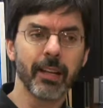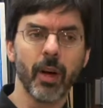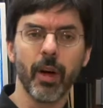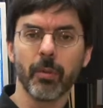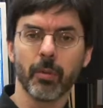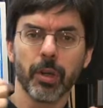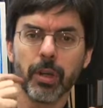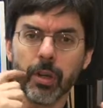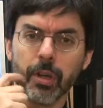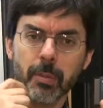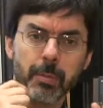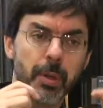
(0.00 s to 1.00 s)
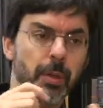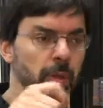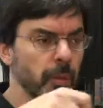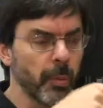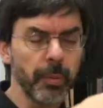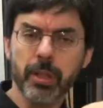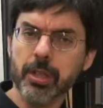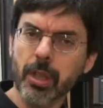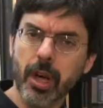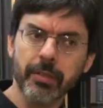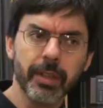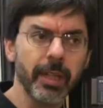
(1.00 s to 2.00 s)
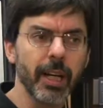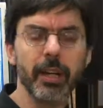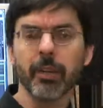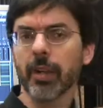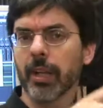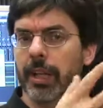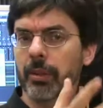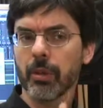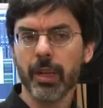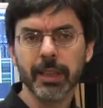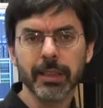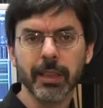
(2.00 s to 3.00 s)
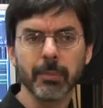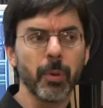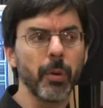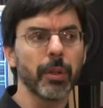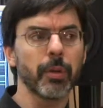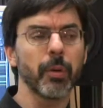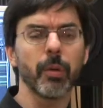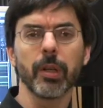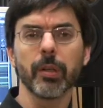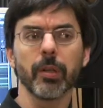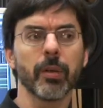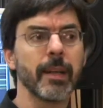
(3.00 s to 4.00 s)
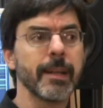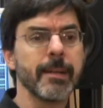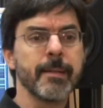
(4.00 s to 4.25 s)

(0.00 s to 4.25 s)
long working on a computer or with a soldering gun or an electronics laboratory or